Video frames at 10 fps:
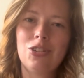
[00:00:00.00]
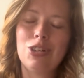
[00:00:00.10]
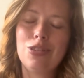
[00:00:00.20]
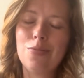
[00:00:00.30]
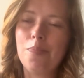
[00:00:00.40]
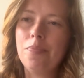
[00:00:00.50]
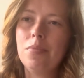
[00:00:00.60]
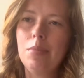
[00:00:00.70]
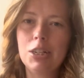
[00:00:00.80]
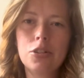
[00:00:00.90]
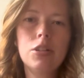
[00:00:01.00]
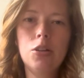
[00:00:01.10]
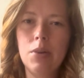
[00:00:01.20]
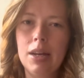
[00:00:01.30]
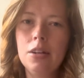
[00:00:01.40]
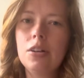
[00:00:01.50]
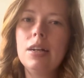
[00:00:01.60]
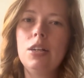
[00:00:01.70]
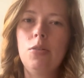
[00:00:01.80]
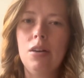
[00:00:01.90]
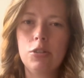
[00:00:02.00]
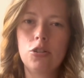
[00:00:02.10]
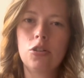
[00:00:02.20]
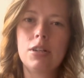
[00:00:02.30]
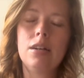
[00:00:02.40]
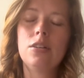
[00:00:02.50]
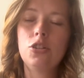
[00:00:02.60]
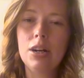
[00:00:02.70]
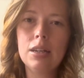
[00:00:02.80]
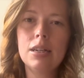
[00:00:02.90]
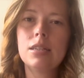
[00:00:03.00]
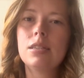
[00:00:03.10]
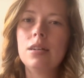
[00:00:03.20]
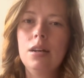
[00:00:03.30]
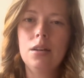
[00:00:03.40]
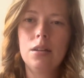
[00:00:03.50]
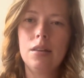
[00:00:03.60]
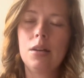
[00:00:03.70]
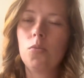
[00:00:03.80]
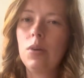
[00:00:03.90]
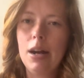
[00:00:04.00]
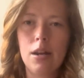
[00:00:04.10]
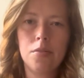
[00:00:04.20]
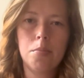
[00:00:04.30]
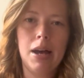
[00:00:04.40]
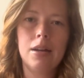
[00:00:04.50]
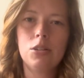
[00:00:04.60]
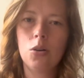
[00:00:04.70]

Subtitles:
Just make sure that you anchor it and you have a strong trellis like right off the bat.